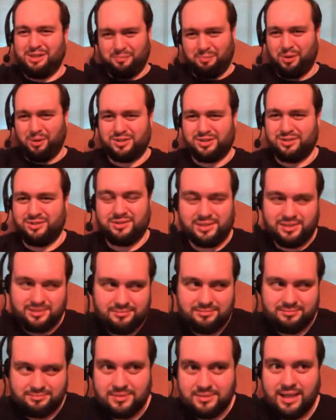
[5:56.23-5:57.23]
the personal.
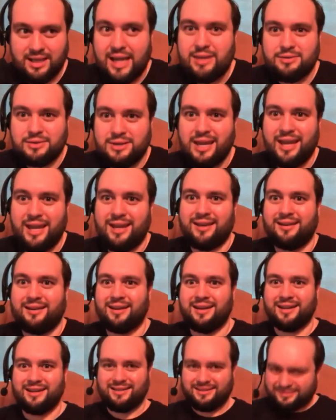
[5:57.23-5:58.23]
Like, yeah, you can.
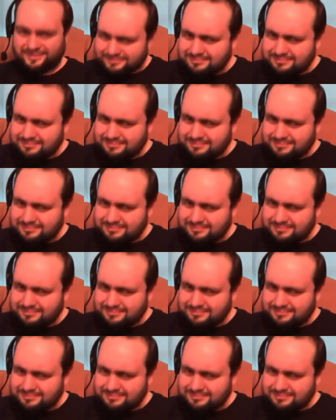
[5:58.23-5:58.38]
Like,